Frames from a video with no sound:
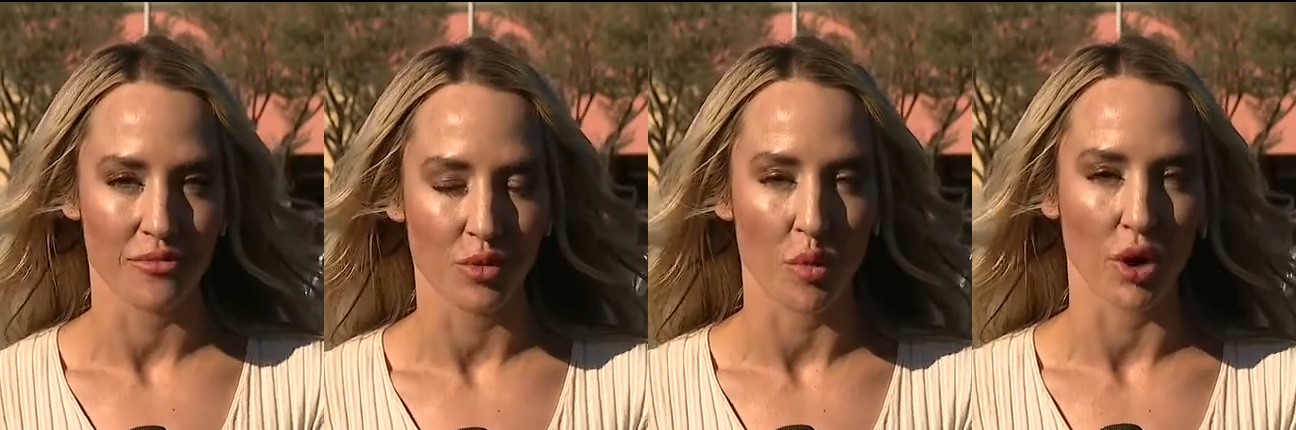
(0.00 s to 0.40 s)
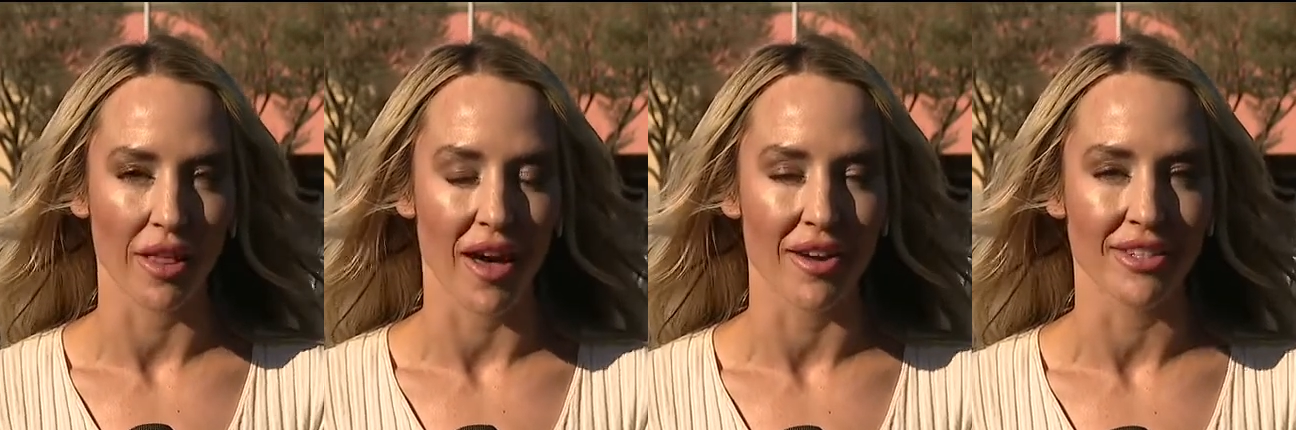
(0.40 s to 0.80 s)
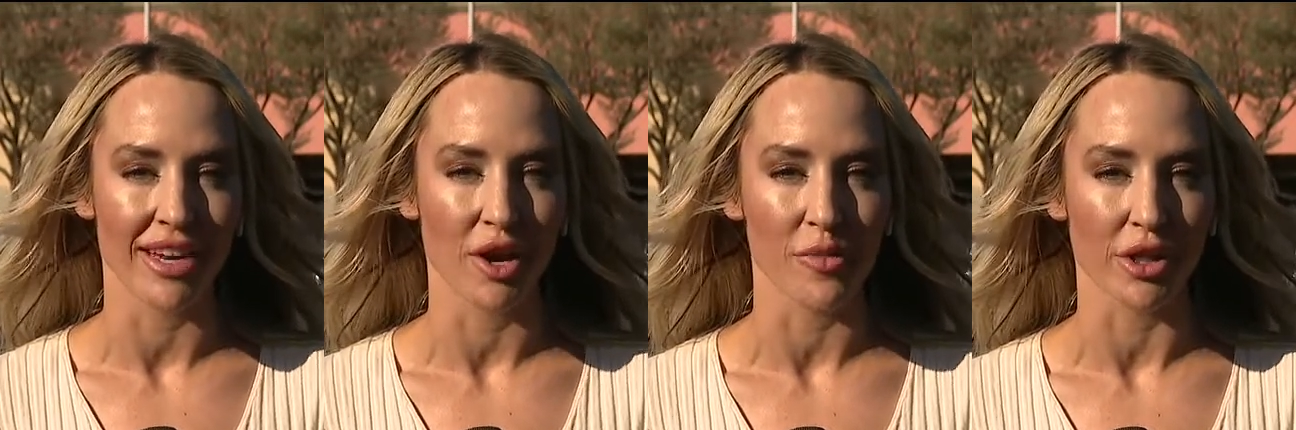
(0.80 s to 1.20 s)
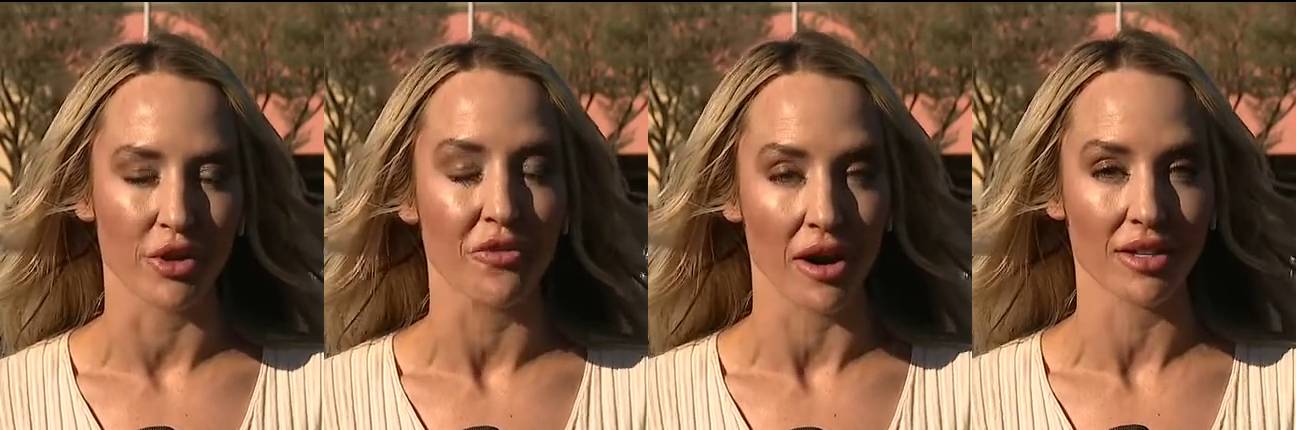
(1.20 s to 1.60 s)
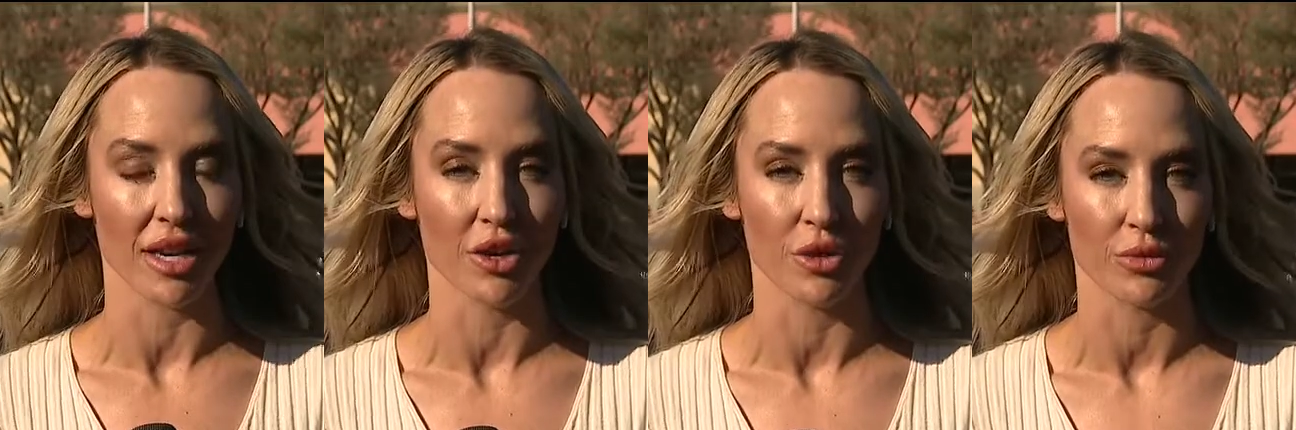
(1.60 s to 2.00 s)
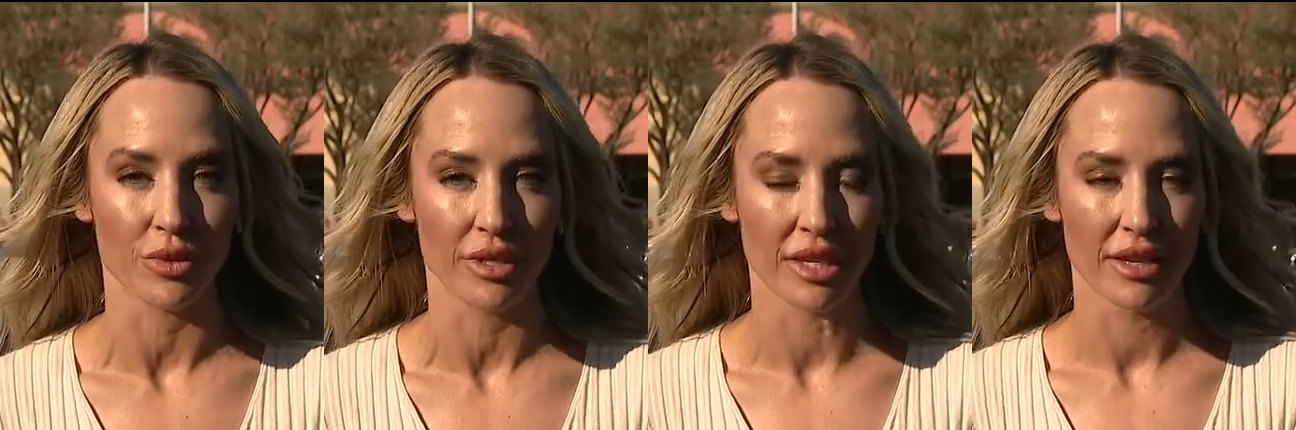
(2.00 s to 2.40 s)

Reporting live, Danielle Miller, Fox ten News.